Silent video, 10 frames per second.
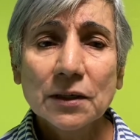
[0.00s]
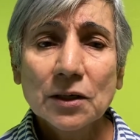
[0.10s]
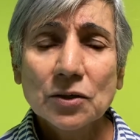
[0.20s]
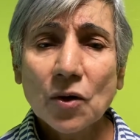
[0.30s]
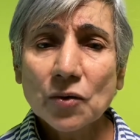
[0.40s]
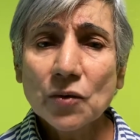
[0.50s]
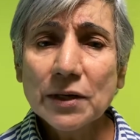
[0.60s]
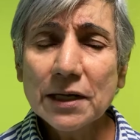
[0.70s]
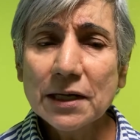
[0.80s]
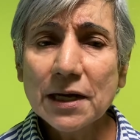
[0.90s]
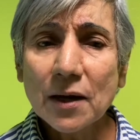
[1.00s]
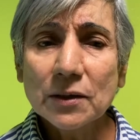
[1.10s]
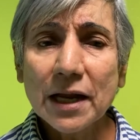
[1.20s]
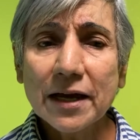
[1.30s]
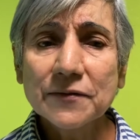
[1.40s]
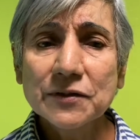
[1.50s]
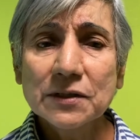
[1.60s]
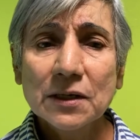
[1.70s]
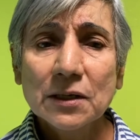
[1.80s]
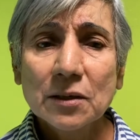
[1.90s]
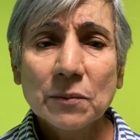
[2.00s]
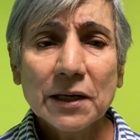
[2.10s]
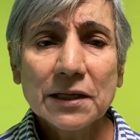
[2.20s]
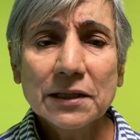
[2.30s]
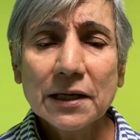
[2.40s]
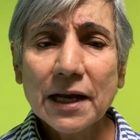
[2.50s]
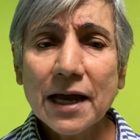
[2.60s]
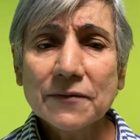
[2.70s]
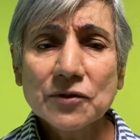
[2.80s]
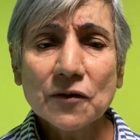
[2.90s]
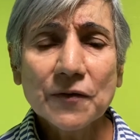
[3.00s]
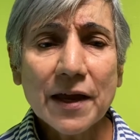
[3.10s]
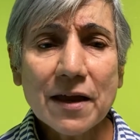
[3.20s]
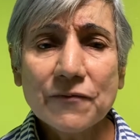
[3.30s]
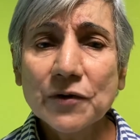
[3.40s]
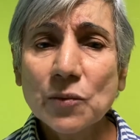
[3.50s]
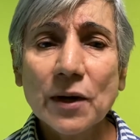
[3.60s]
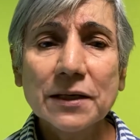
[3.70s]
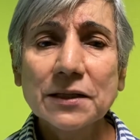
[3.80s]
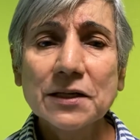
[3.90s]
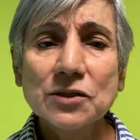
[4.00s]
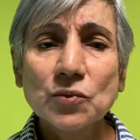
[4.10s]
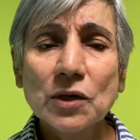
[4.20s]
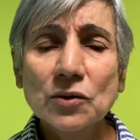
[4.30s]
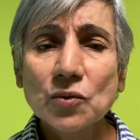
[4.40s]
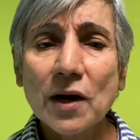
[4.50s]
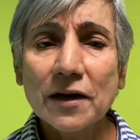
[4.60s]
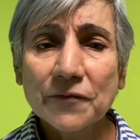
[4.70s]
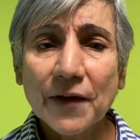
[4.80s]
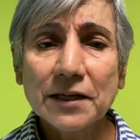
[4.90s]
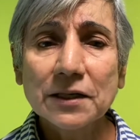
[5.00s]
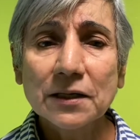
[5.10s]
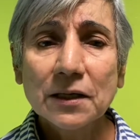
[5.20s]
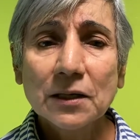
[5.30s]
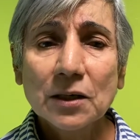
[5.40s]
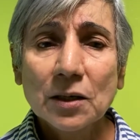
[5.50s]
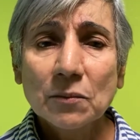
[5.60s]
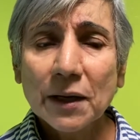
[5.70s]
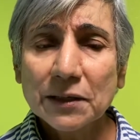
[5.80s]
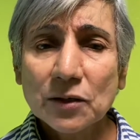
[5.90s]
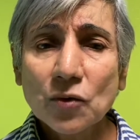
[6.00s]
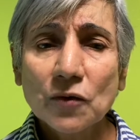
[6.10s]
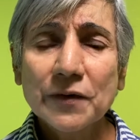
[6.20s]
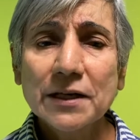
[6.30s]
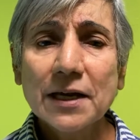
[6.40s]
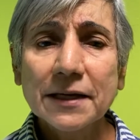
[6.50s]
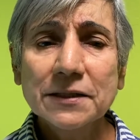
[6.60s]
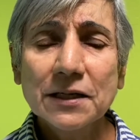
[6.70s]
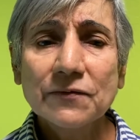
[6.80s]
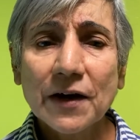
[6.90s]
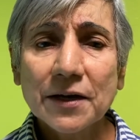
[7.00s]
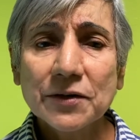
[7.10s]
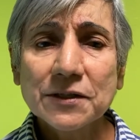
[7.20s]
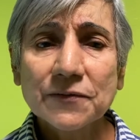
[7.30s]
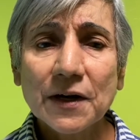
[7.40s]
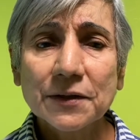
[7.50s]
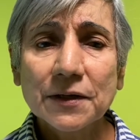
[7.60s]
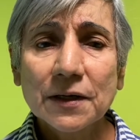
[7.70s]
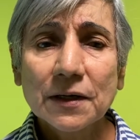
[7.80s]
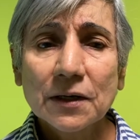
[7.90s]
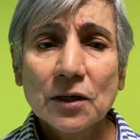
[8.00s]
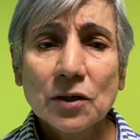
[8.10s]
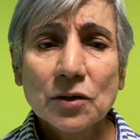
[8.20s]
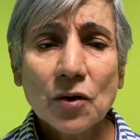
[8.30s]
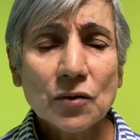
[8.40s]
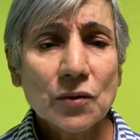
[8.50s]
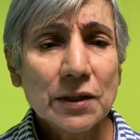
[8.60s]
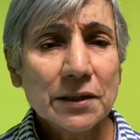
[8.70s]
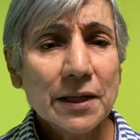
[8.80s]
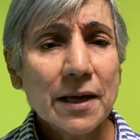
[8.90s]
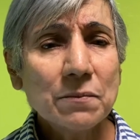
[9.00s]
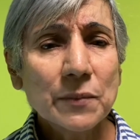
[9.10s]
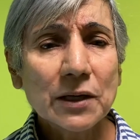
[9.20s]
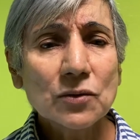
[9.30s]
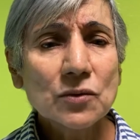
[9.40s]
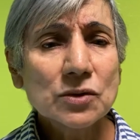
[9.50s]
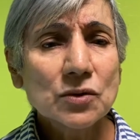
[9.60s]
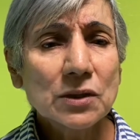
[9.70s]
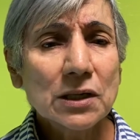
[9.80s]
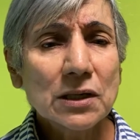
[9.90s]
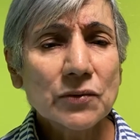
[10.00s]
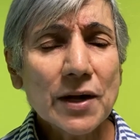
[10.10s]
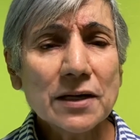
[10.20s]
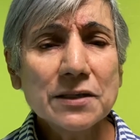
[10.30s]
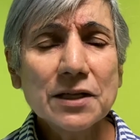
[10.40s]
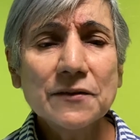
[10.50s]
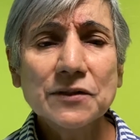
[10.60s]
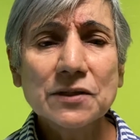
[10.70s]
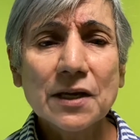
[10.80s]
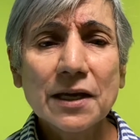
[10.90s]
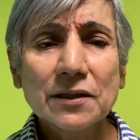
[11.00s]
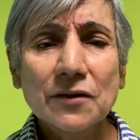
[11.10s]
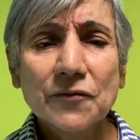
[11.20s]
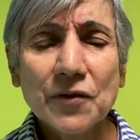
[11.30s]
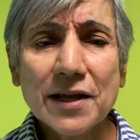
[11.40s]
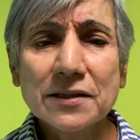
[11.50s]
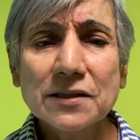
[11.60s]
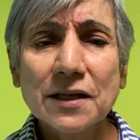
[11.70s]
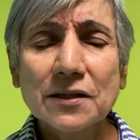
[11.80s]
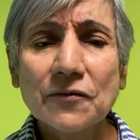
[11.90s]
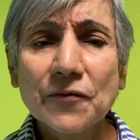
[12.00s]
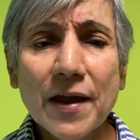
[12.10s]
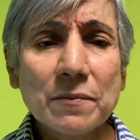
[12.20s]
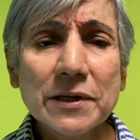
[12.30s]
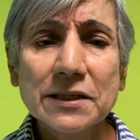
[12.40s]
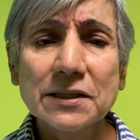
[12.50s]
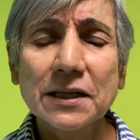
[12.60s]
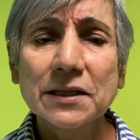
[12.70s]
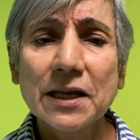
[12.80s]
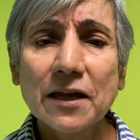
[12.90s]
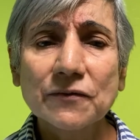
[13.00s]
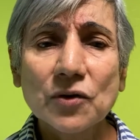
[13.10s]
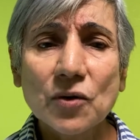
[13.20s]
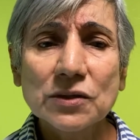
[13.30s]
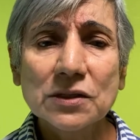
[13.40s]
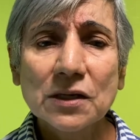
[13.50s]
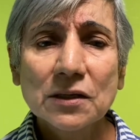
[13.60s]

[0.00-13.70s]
not only in our lives, but in the lives of everyone in this world who are affected by the COVID-19 virus, Father. Not only them, but also the relatives and the friends and the families that they have lost.